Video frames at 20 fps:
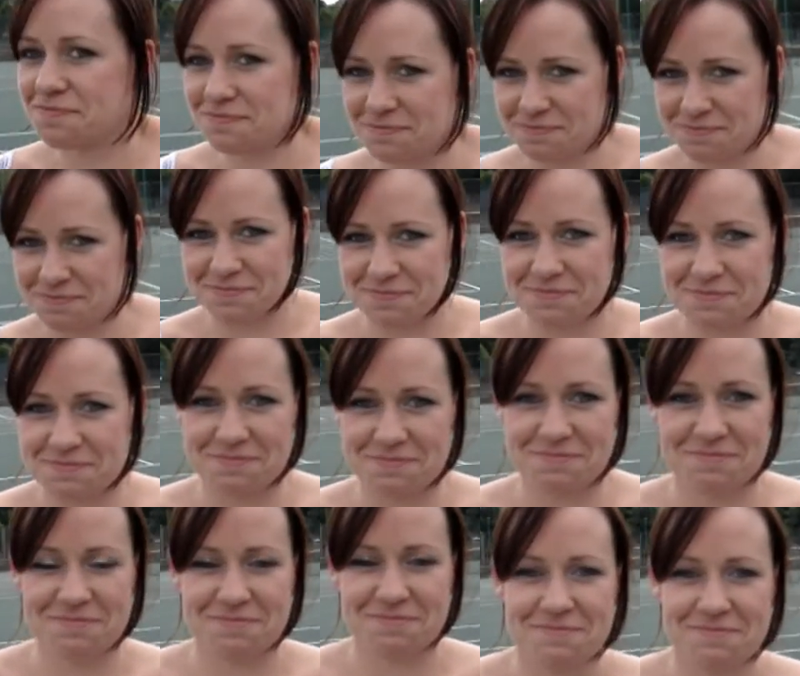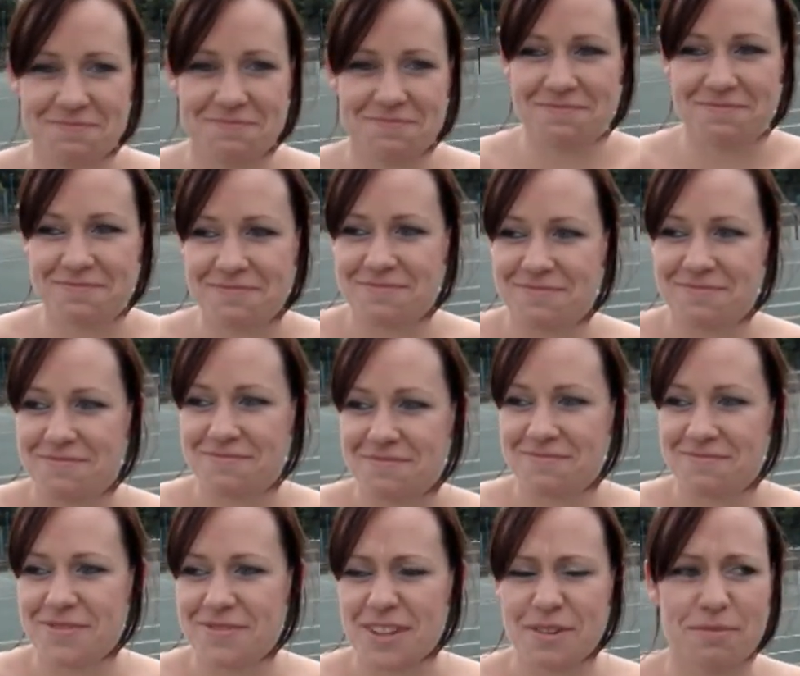And why didn't you want to stay and watch that?
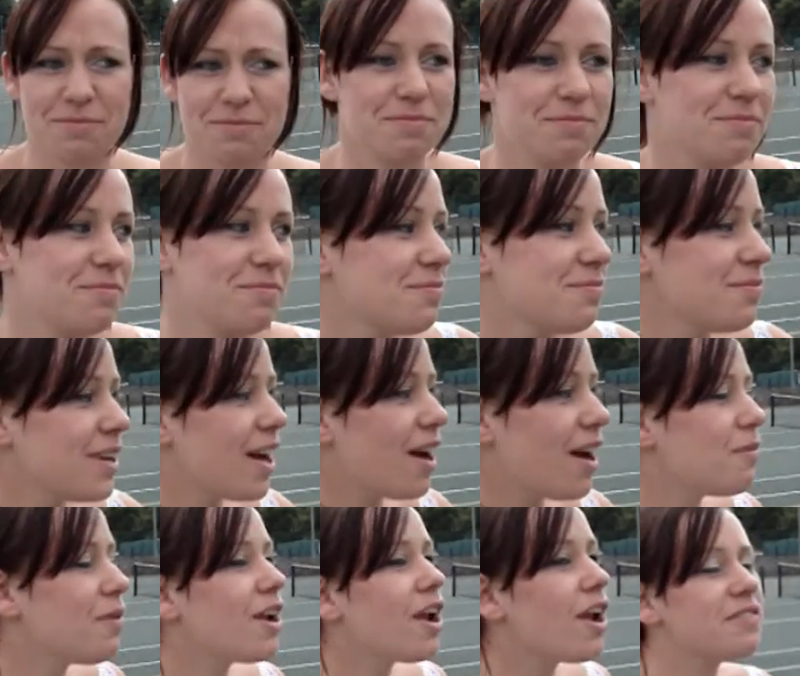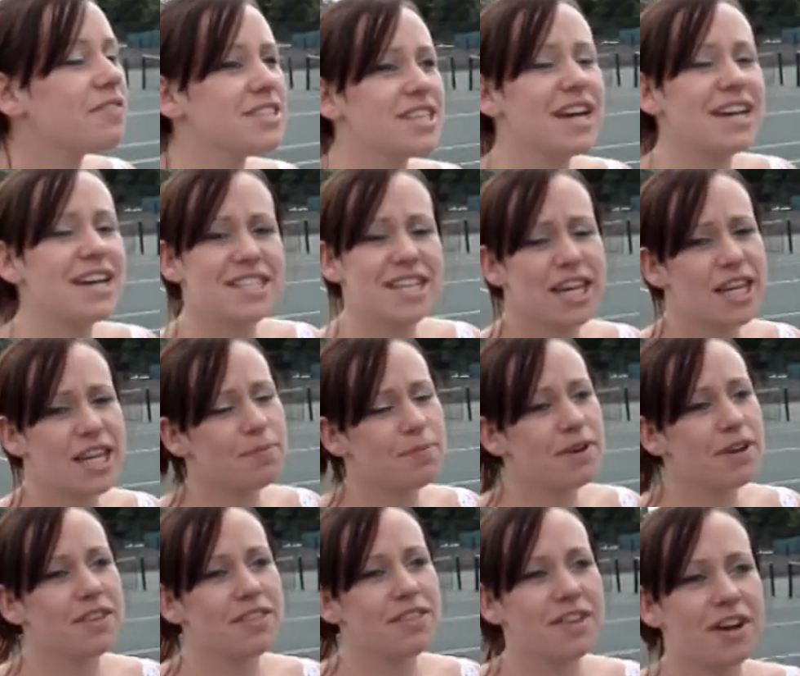Well, obviously I did,
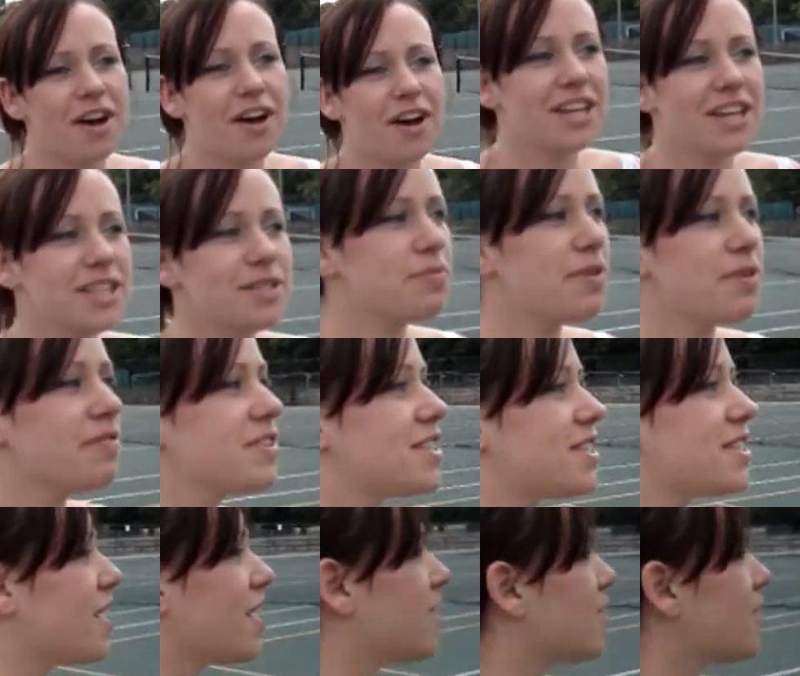but the guy needs privacy.